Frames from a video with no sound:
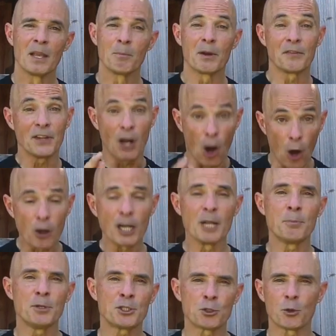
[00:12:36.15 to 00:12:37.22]
But if you are gonna
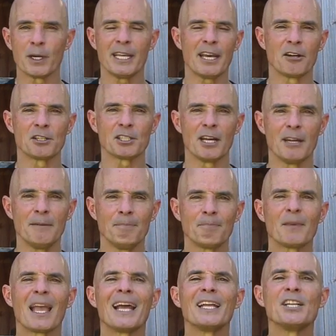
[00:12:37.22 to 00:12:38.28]
put shorty headers on,
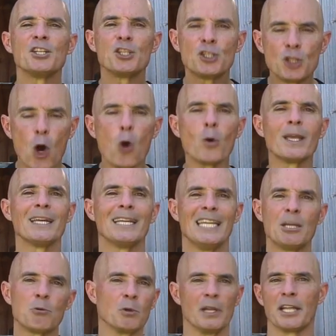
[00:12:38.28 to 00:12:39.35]
don't get
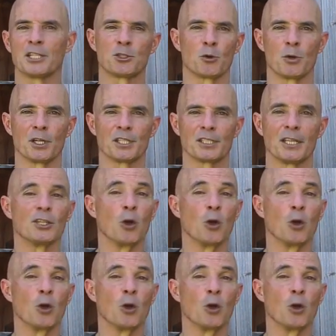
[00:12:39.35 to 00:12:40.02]
equal length shorties.